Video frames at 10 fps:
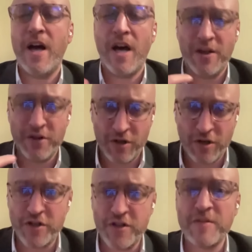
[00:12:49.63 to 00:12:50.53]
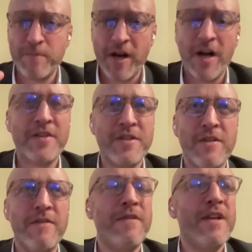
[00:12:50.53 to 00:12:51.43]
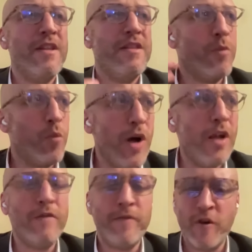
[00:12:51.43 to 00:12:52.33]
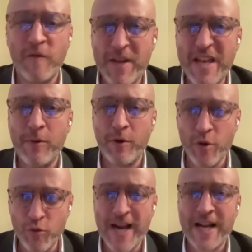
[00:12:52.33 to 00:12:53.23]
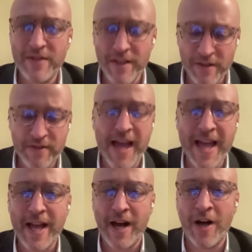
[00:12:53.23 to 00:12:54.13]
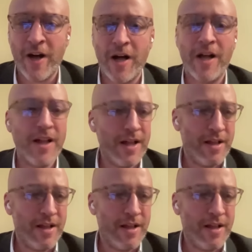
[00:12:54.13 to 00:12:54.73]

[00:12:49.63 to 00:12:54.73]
ideology that's part of the worldview of people who reckon that they are